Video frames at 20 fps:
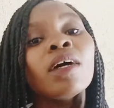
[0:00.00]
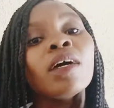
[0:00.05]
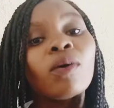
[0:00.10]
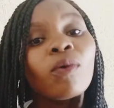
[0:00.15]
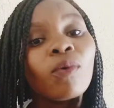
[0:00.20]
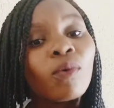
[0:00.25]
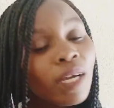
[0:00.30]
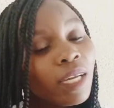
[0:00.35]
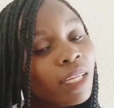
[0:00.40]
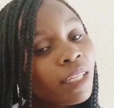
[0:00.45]

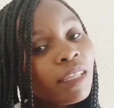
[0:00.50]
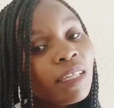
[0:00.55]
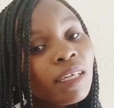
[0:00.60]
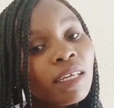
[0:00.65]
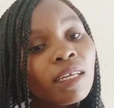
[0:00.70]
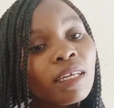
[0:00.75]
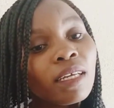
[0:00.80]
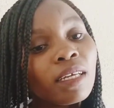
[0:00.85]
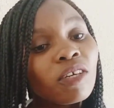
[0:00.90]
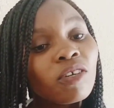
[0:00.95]
One
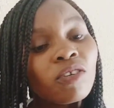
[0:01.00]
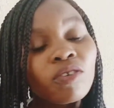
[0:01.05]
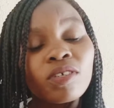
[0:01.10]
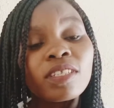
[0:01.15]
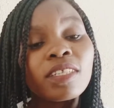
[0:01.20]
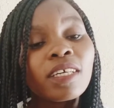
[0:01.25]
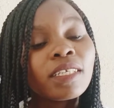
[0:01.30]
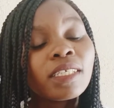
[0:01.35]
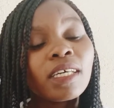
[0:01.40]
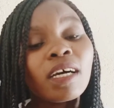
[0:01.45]
thing,
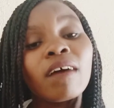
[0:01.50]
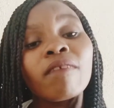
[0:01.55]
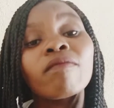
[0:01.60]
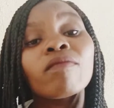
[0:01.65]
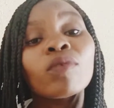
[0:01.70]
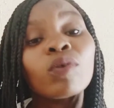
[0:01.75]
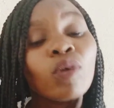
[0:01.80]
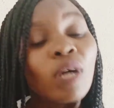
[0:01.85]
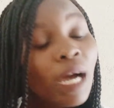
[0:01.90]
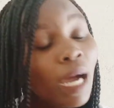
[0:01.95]
not that
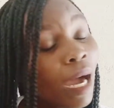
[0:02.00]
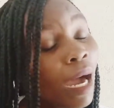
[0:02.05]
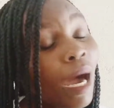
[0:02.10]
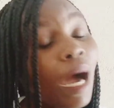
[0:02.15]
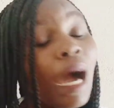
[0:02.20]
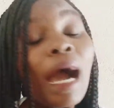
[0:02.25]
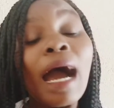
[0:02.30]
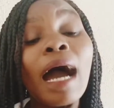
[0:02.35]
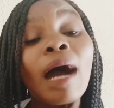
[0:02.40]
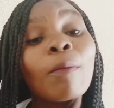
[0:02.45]

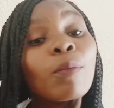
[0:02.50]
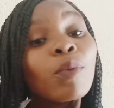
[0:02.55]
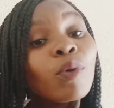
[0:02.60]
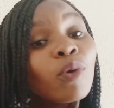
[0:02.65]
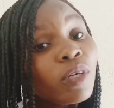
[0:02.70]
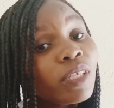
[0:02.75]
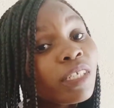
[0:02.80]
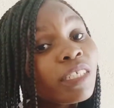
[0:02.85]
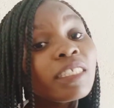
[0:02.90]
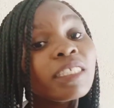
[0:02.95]
I'm
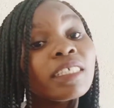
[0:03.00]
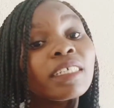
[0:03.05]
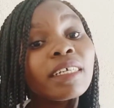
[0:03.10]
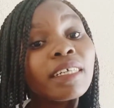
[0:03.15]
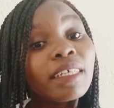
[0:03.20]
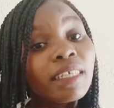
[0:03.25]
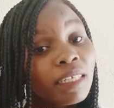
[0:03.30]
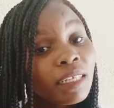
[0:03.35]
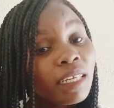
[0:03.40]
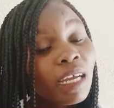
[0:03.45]
not
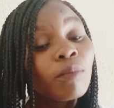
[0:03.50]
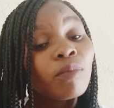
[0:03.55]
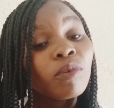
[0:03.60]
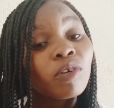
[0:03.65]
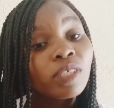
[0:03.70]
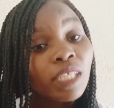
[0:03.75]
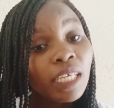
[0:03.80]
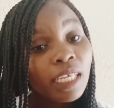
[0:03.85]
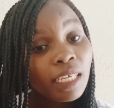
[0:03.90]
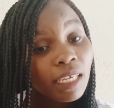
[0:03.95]

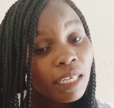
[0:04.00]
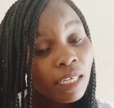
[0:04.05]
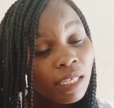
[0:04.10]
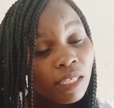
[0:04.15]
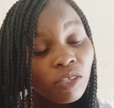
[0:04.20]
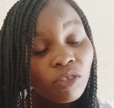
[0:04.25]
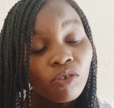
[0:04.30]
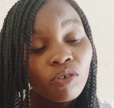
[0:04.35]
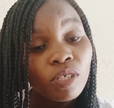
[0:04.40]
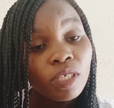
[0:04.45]

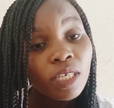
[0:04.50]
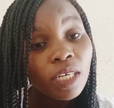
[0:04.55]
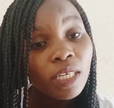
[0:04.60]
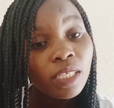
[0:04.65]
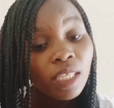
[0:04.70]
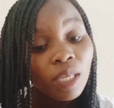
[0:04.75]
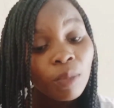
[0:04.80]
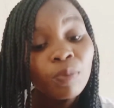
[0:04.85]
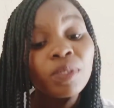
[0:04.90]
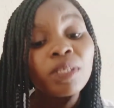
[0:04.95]
against
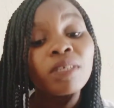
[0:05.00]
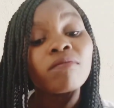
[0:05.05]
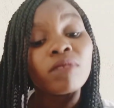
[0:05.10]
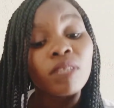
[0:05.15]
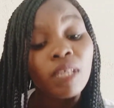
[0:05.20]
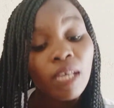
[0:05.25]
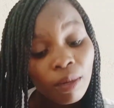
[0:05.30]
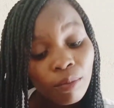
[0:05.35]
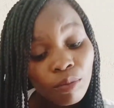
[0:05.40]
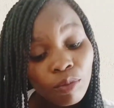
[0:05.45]

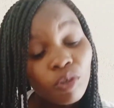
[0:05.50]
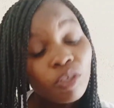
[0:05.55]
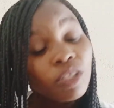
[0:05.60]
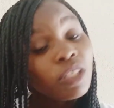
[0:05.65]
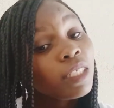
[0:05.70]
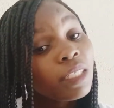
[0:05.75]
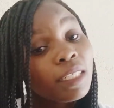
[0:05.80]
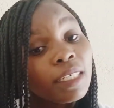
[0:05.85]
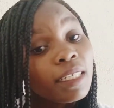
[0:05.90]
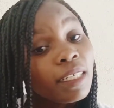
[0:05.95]
contraceptives. I'm not
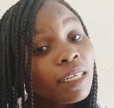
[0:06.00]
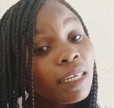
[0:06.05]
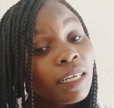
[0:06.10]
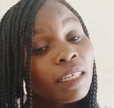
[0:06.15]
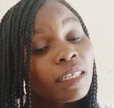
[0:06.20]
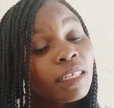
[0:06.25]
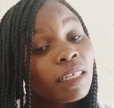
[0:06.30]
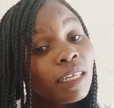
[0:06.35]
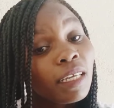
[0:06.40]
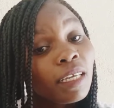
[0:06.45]

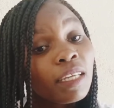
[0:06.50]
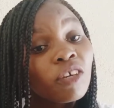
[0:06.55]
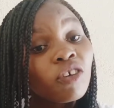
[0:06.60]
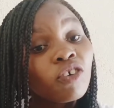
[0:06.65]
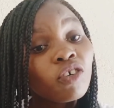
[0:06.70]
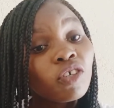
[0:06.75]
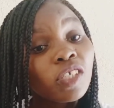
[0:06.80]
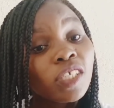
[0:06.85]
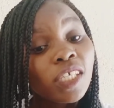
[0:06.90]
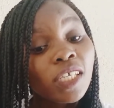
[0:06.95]
degrading any
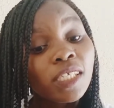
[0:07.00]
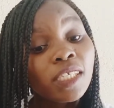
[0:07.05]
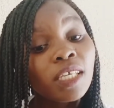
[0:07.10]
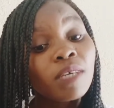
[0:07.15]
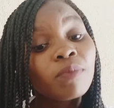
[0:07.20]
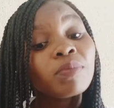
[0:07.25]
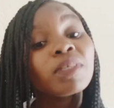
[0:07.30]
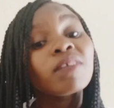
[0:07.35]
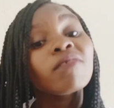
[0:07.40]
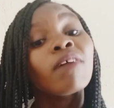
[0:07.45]

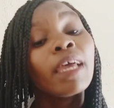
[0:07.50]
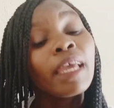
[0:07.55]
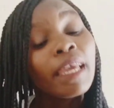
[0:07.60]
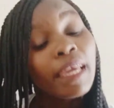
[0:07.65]
contraceptive.